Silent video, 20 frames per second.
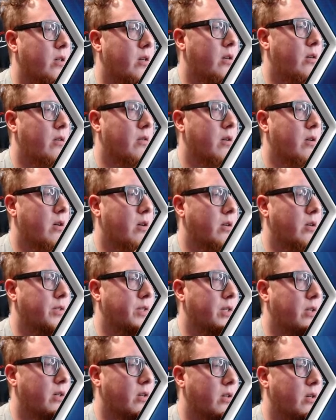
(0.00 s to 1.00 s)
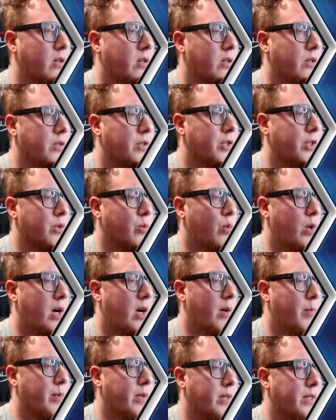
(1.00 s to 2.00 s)
all cards here
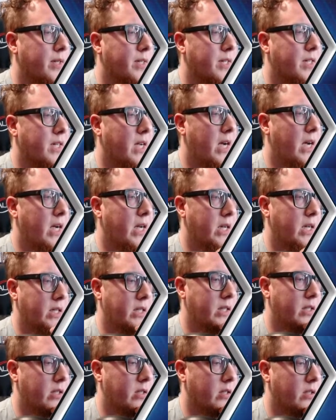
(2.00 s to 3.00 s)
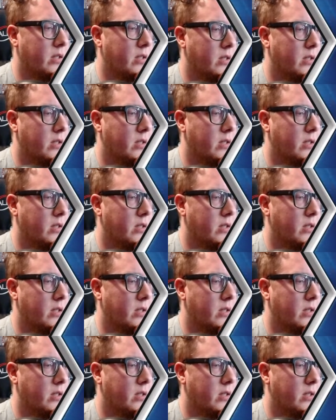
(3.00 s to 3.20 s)
swap sides.